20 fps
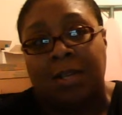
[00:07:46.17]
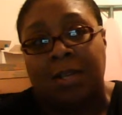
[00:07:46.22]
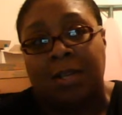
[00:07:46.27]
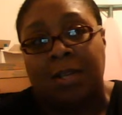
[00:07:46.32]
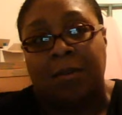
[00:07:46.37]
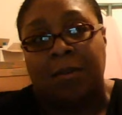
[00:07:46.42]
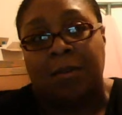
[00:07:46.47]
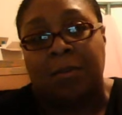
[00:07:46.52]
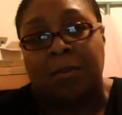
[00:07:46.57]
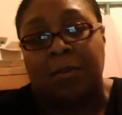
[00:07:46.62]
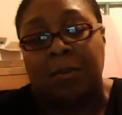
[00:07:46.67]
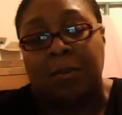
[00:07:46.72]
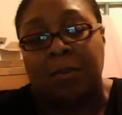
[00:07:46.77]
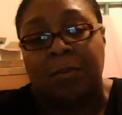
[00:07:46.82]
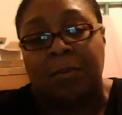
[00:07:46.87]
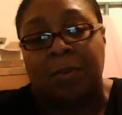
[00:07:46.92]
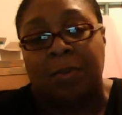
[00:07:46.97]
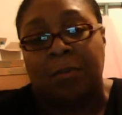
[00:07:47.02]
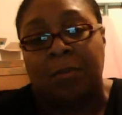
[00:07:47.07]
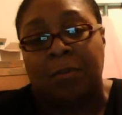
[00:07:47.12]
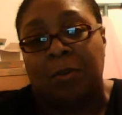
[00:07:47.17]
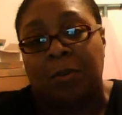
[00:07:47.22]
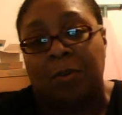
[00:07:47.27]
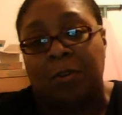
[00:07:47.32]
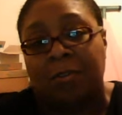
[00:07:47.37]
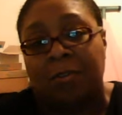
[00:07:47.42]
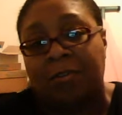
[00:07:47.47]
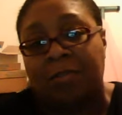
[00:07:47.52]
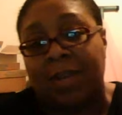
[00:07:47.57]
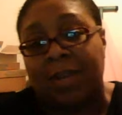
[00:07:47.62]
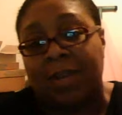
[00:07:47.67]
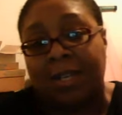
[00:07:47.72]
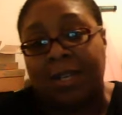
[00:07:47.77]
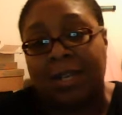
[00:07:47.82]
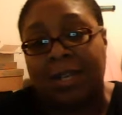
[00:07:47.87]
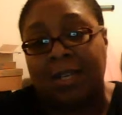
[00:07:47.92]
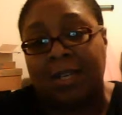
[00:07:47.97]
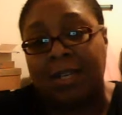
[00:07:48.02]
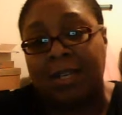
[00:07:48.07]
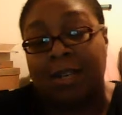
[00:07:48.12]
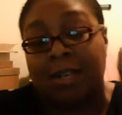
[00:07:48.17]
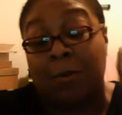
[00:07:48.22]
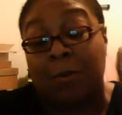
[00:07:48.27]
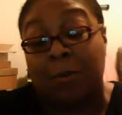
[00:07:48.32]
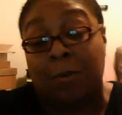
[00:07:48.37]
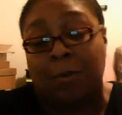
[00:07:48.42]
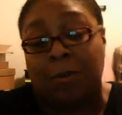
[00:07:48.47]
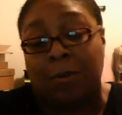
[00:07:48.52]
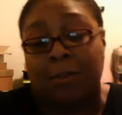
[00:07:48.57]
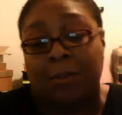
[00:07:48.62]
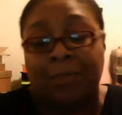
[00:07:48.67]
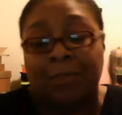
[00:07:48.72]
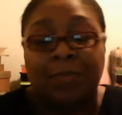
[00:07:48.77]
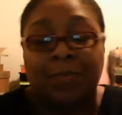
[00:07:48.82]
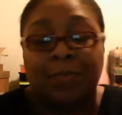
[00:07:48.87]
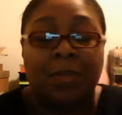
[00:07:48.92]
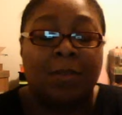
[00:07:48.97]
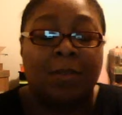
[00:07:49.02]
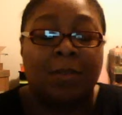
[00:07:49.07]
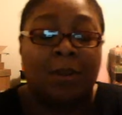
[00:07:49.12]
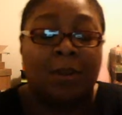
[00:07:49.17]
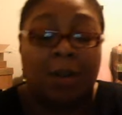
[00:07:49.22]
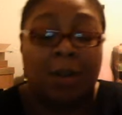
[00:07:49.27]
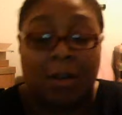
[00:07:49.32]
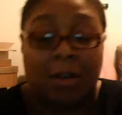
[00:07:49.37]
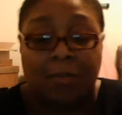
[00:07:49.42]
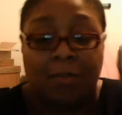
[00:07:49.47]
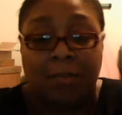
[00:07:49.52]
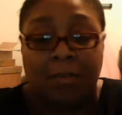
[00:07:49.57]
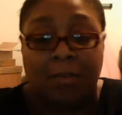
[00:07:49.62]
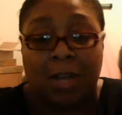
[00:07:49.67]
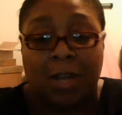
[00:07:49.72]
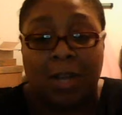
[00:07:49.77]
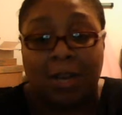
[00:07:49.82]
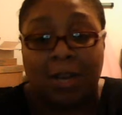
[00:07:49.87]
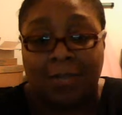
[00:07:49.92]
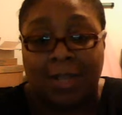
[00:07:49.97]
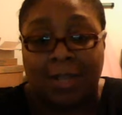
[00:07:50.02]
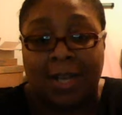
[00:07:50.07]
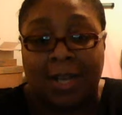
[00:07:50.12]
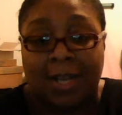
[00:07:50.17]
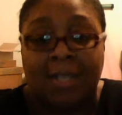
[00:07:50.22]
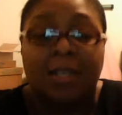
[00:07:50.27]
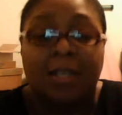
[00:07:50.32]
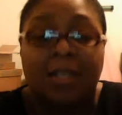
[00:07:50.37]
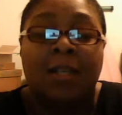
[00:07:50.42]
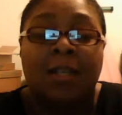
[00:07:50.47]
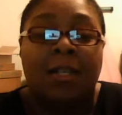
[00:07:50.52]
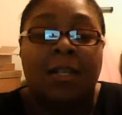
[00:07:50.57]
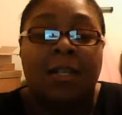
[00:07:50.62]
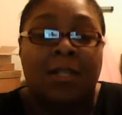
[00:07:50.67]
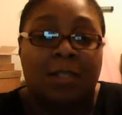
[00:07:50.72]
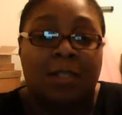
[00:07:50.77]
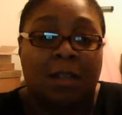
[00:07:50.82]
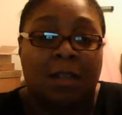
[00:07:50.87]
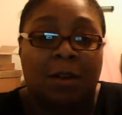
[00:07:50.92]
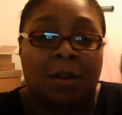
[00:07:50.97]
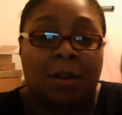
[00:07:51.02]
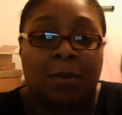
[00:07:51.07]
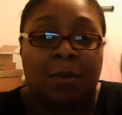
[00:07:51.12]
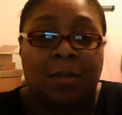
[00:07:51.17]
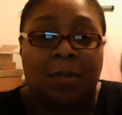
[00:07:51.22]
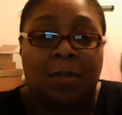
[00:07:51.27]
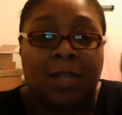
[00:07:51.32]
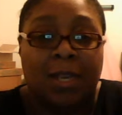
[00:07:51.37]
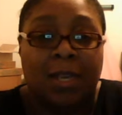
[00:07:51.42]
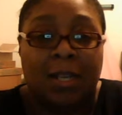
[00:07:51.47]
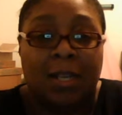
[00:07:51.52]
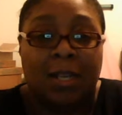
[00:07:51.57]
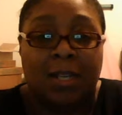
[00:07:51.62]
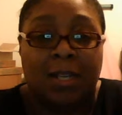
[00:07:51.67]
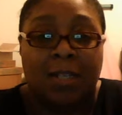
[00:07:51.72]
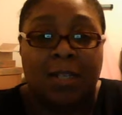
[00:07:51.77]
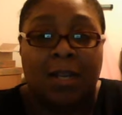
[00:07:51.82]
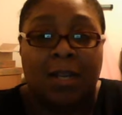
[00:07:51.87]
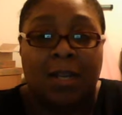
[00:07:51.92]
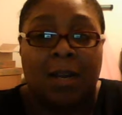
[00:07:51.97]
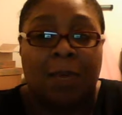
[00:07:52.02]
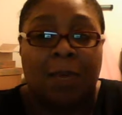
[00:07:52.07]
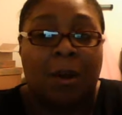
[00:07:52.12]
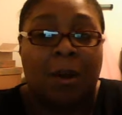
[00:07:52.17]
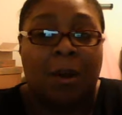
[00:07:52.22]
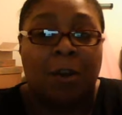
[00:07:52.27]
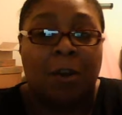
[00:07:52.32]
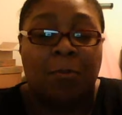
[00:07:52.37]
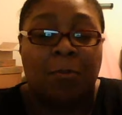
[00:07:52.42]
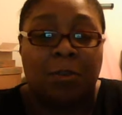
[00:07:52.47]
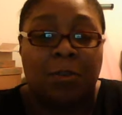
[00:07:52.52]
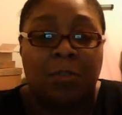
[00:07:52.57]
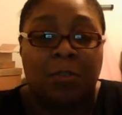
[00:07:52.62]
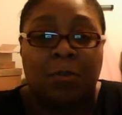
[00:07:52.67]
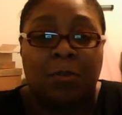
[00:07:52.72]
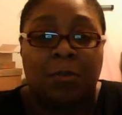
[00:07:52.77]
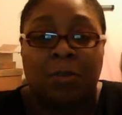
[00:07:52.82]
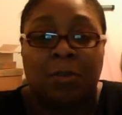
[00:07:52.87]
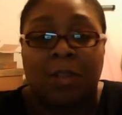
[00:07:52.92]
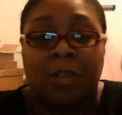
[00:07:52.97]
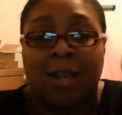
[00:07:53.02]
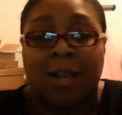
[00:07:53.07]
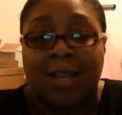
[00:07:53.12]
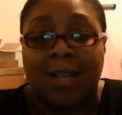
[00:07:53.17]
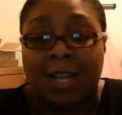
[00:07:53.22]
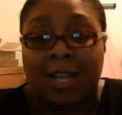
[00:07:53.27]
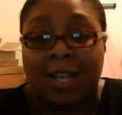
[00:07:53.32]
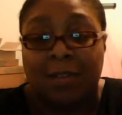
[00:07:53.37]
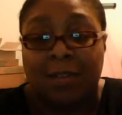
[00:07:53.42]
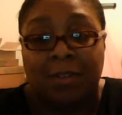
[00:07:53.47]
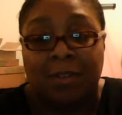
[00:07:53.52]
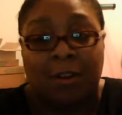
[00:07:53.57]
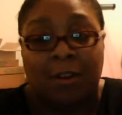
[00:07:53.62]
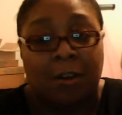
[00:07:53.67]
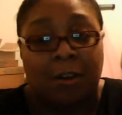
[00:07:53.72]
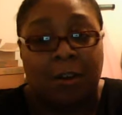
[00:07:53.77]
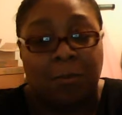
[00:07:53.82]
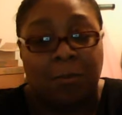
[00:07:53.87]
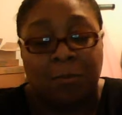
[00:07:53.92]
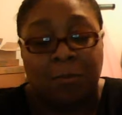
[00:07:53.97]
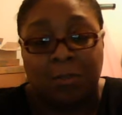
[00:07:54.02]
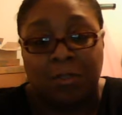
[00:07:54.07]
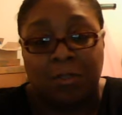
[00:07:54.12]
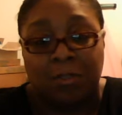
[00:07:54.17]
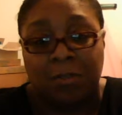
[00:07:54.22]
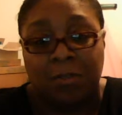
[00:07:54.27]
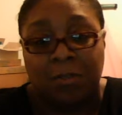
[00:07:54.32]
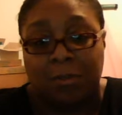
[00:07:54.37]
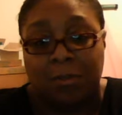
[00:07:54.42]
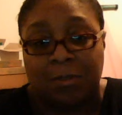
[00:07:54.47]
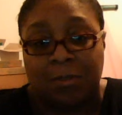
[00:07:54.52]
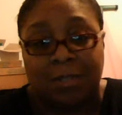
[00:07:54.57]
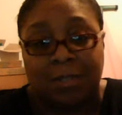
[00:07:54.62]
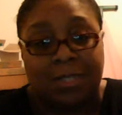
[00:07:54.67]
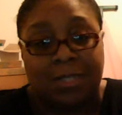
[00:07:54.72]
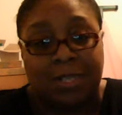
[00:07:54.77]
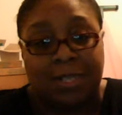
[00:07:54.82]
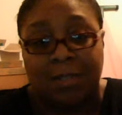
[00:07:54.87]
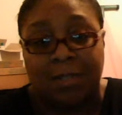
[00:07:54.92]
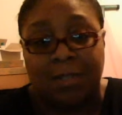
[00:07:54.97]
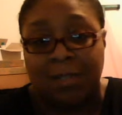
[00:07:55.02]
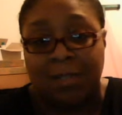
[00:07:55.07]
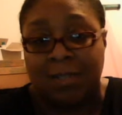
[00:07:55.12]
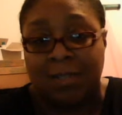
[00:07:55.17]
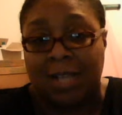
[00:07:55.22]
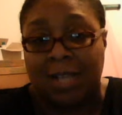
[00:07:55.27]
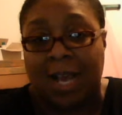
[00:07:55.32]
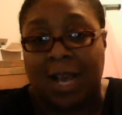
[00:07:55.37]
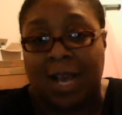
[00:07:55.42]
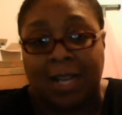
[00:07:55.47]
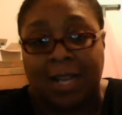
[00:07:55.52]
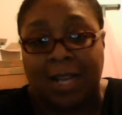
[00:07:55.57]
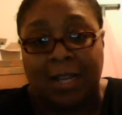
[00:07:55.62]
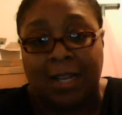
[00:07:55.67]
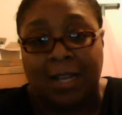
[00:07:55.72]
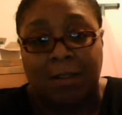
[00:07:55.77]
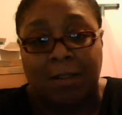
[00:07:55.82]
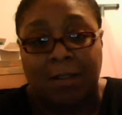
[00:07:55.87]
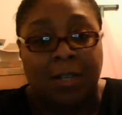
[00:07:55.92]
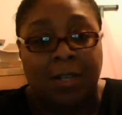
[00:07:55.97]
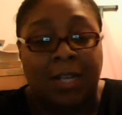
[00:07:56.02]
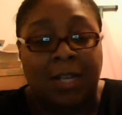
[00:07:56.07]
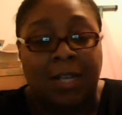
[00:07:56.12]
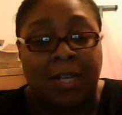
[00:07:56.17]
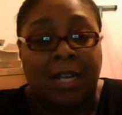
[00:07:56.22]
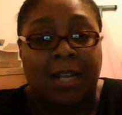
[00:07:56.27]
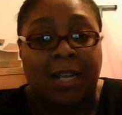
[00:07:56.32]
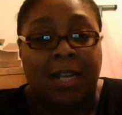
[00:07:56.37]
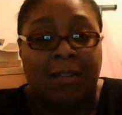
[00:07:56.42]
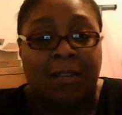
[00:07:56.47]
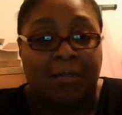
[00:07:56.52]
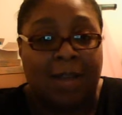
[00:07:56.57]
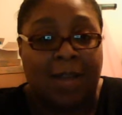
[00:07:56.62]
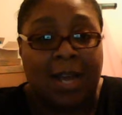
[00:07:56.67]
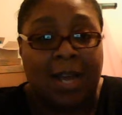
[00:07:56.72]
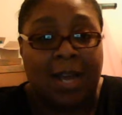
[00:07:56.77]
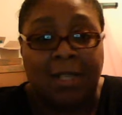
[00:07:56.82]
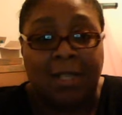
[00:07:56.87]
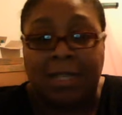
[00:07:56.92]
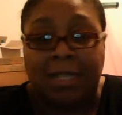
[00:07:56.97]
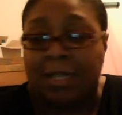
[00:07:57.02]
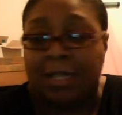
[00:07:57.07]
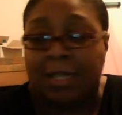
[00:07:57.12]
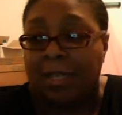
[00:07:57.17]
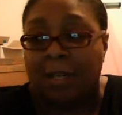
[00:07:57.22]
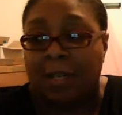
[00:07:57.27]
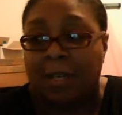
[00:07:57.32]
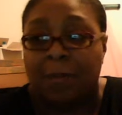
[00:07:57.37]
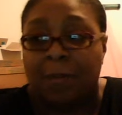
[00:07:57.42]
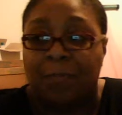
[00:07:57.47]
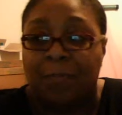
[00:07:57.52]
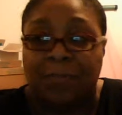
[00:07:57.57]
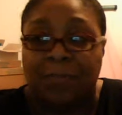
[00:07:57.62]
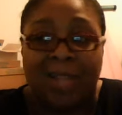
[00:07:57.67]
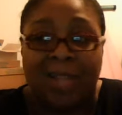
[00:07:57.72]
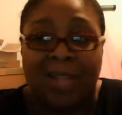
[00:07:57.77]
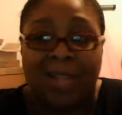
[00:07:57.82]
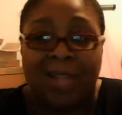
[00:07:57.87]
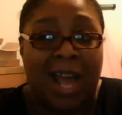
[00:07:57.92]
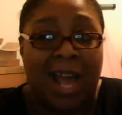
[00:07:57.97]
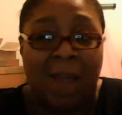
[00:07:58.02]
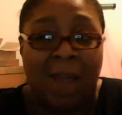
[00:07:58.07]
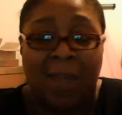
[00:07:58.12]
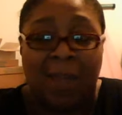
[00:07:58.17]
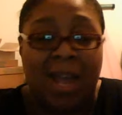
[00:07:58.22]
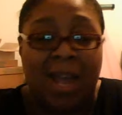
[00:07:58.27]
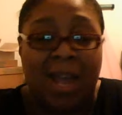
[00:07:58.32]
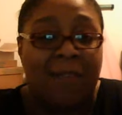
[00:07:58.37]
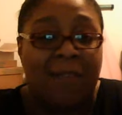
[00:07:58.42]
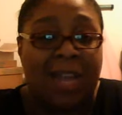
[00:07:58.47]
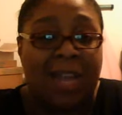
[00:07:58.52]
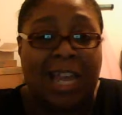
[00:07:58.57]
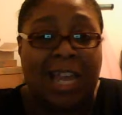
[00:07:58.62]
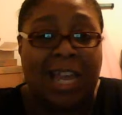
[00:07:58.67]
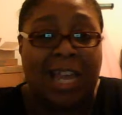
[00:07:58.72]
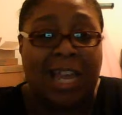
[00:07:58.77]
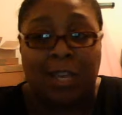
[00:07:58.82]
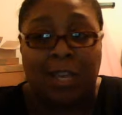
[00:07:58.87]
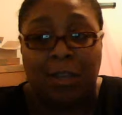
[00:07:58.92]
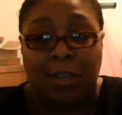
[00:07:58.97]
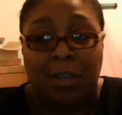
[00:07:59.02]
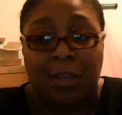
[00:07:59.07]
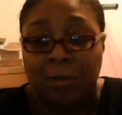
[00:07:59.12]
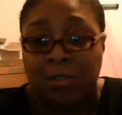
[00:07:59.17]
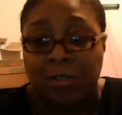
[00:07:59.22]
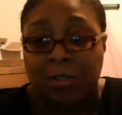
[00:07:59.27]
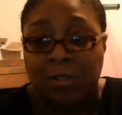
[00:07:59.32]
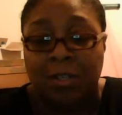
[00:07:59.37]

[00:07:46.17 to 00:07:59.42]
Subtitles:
or a little bit more if I get it and I order it offline. So again, hardware store. Not every hardware store sells lye here in the valley. We have a huge